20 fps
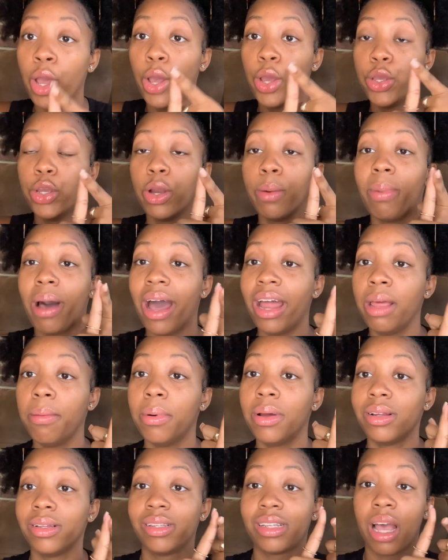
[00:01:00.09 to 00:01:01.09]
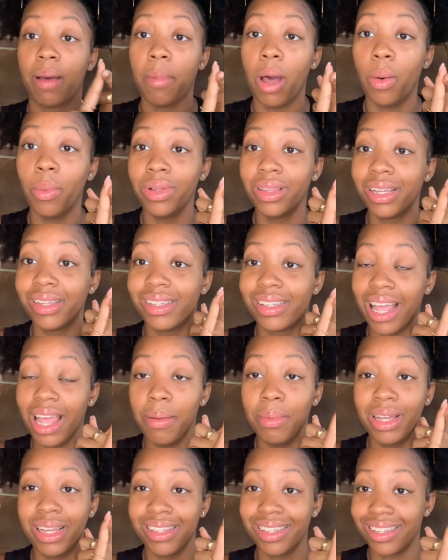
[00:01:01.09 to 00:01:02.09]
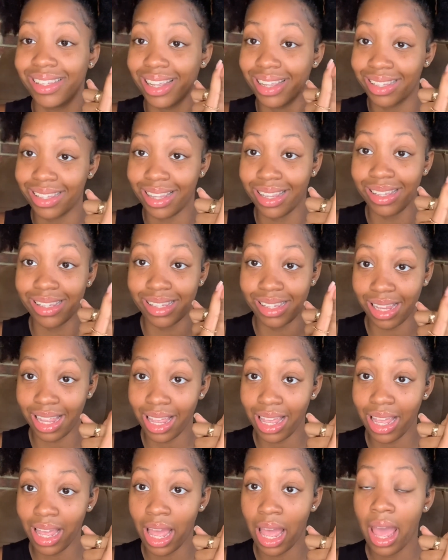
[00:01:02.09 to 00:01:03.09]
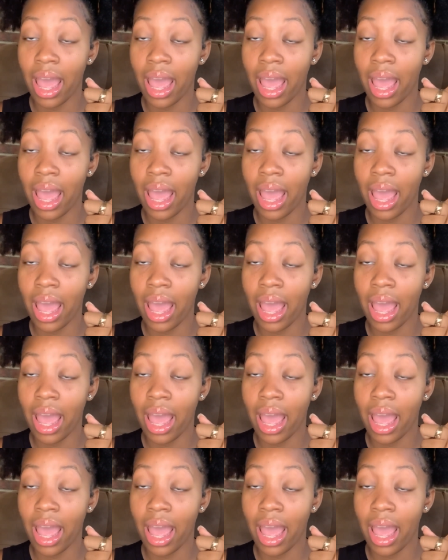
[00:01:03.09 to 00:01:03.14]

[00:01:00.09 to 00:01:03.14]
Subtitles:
your body butters come out with the same consistency.